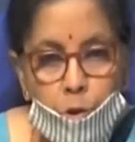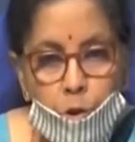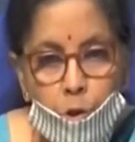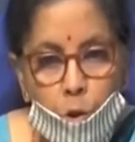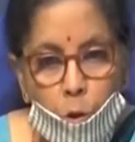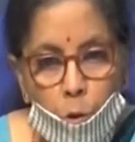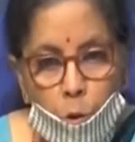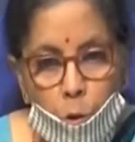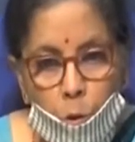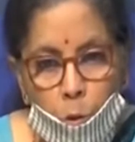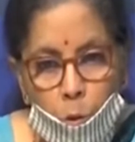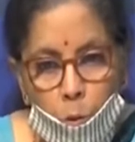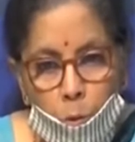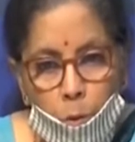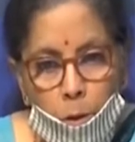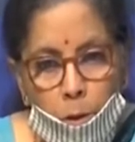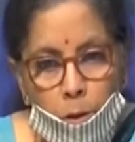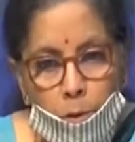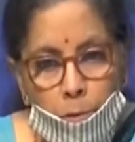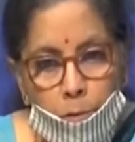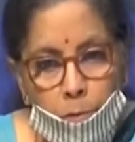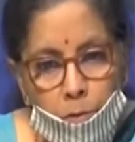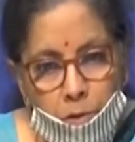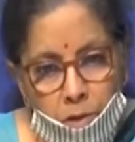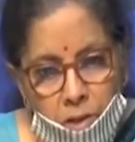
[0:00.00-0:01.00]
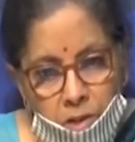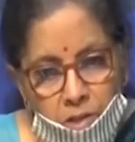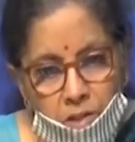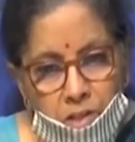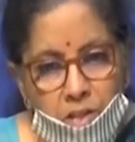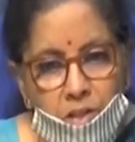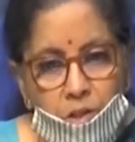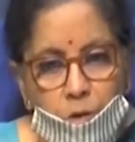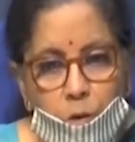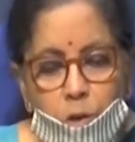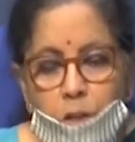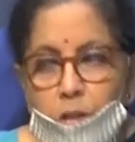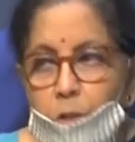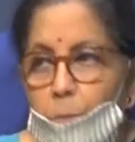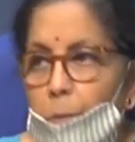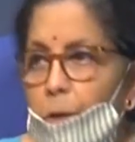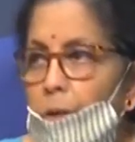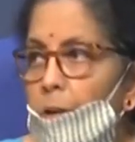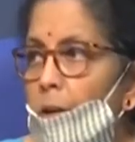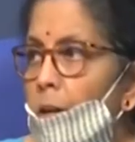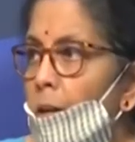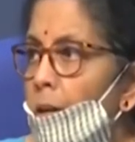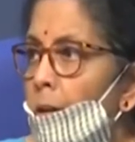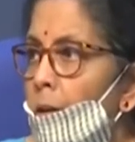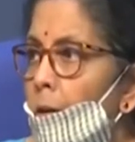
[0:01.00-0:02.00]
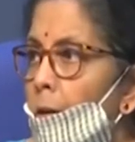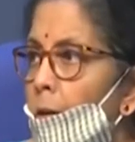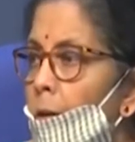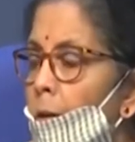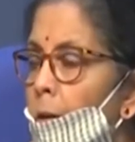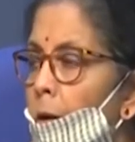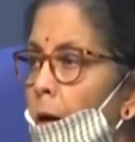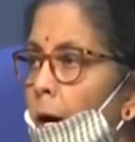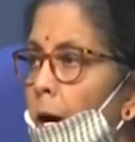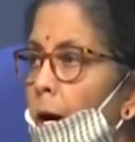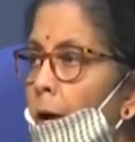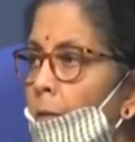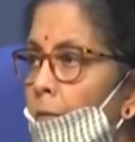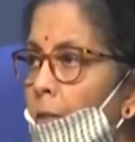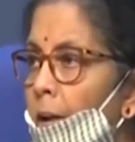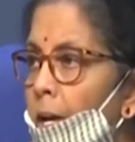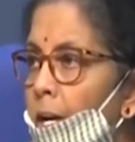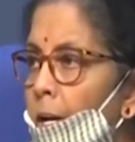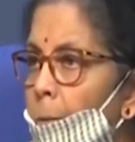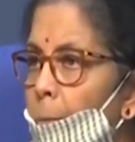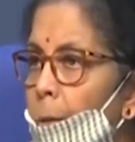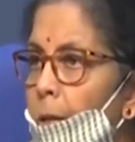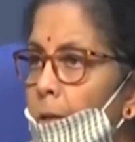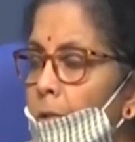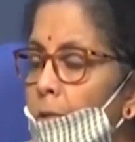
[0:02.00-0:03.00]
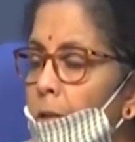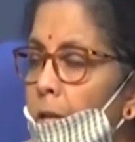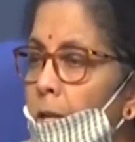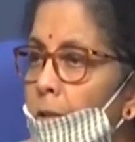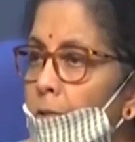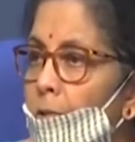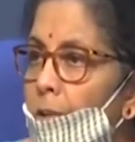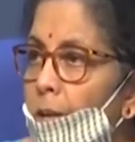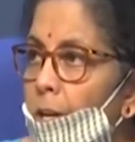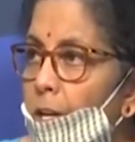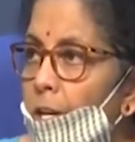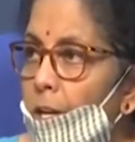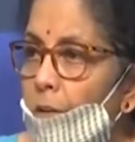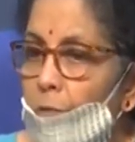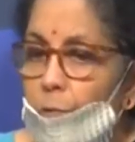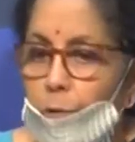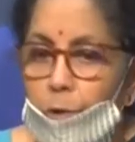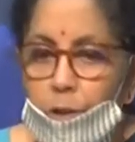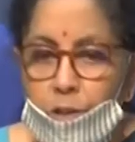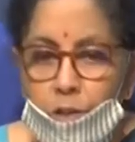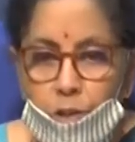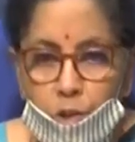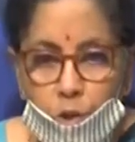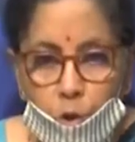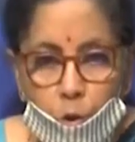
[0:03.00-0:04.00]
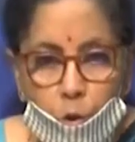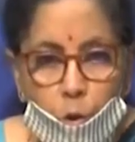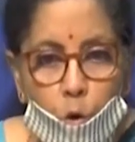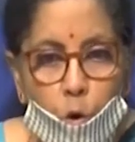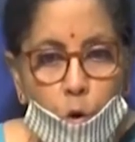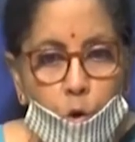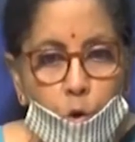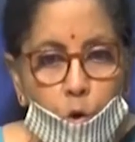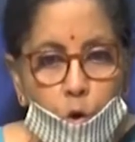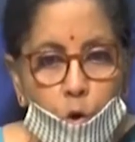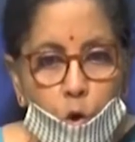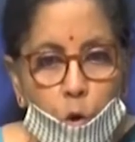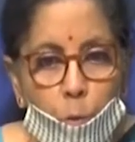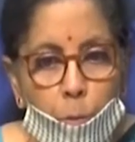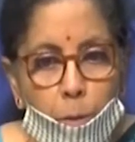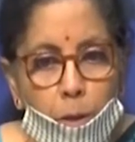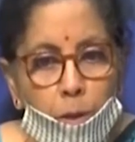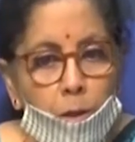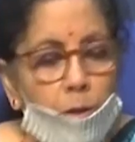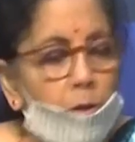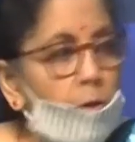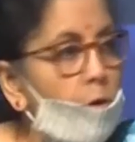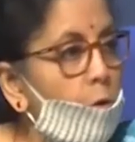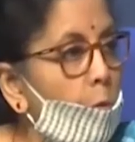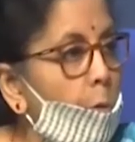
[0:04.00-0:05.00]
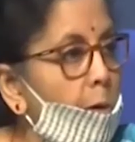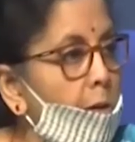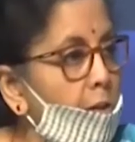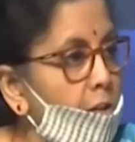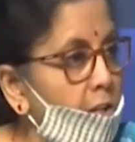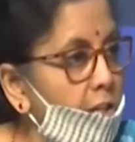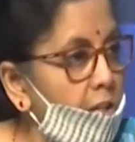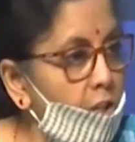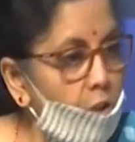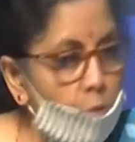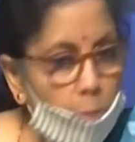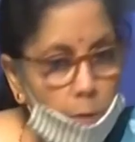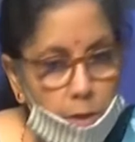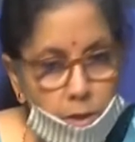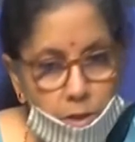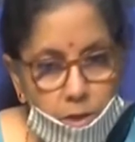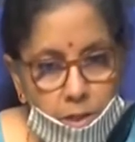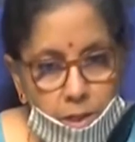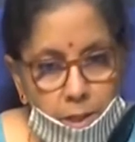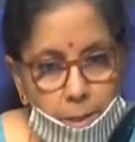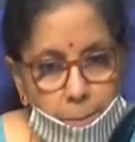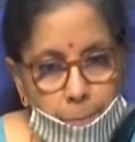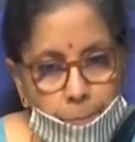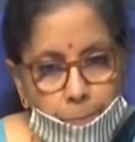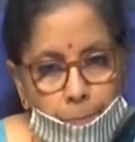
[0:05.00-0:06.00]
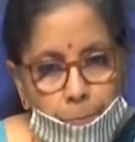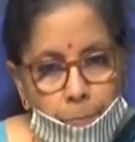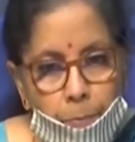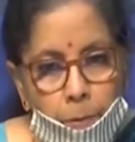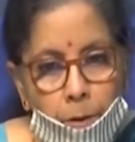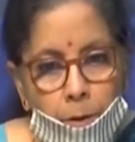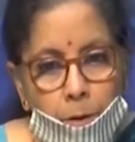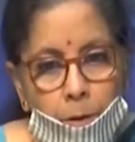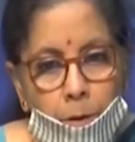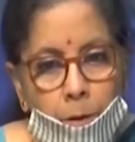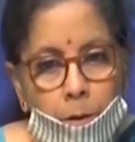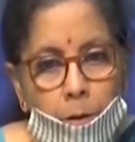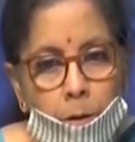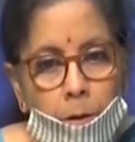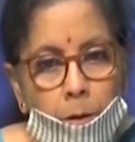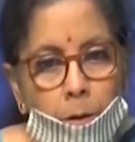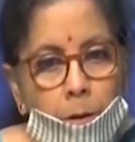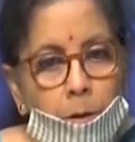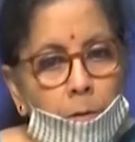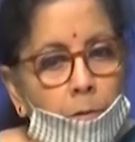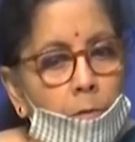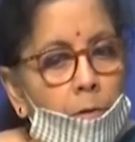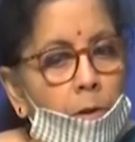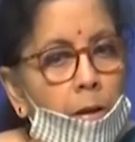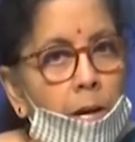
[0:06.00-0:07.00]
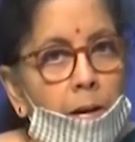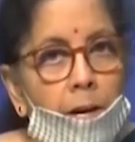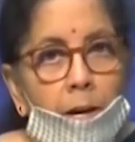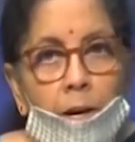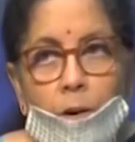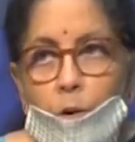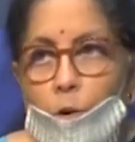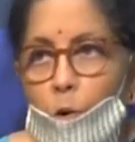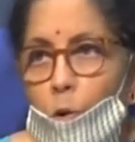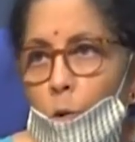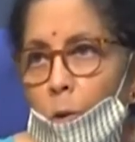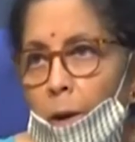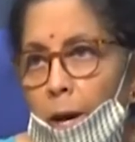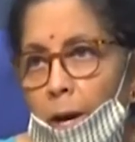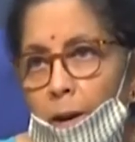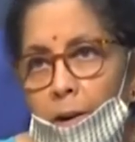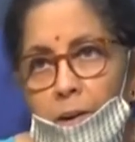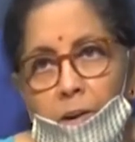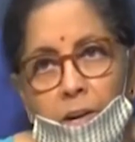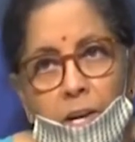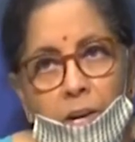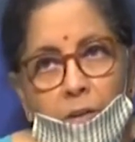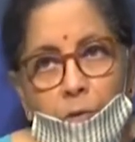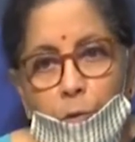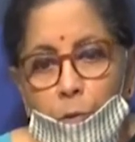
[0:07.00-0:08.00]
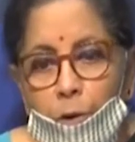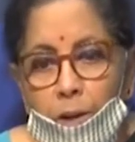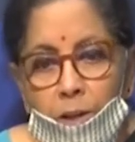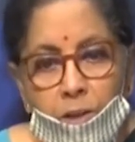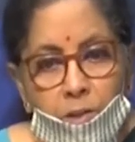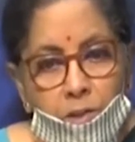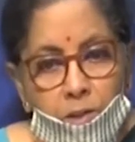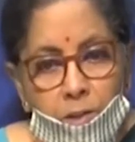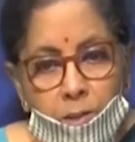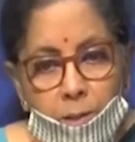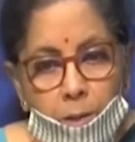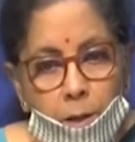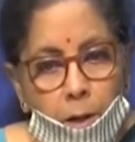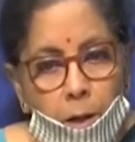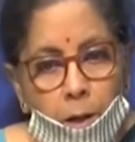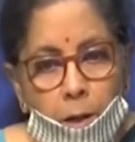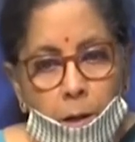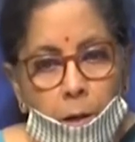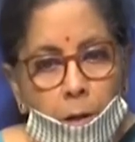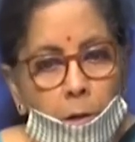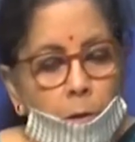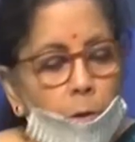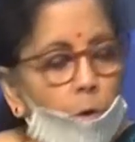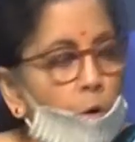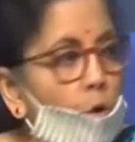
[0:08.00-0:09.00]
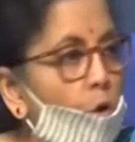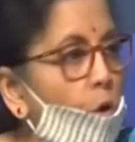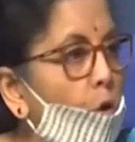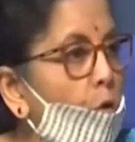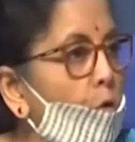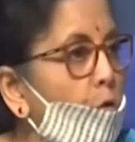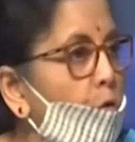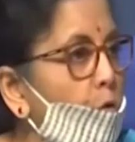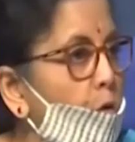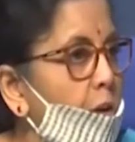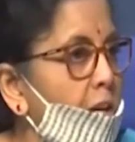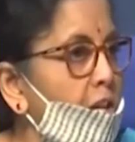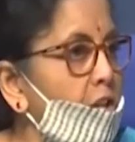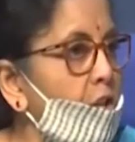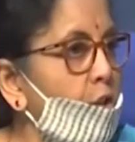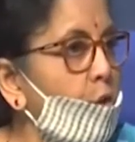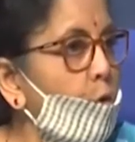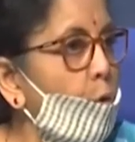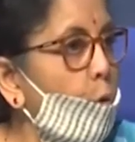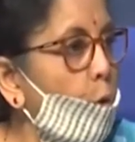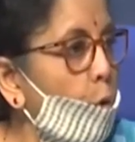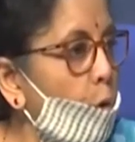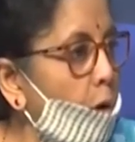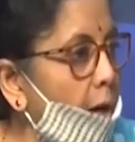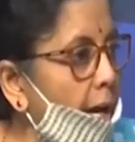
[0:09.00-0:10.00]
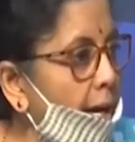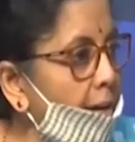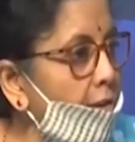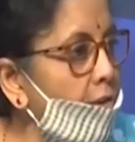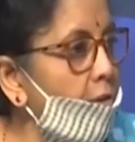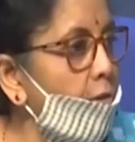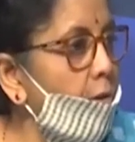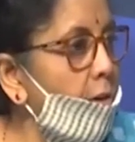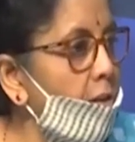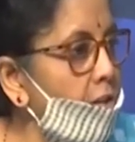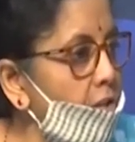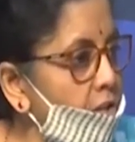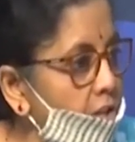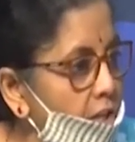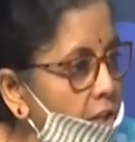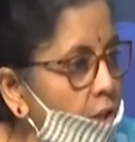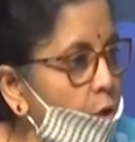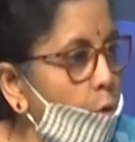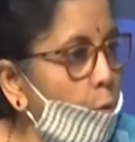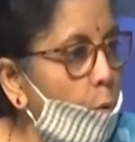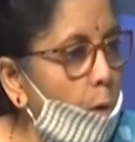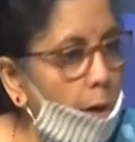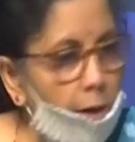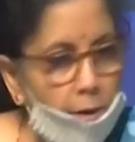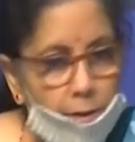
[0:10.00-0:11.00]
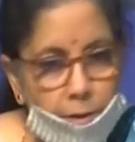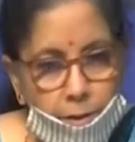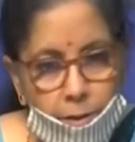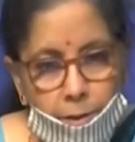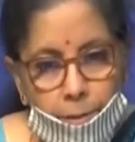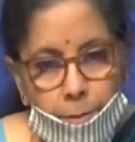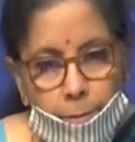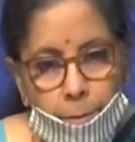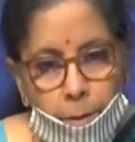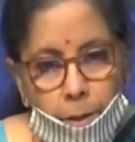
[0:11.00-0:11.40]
So this is going to be available till 31st October 2020. There are no guarantee fees, no fresh collaterals required.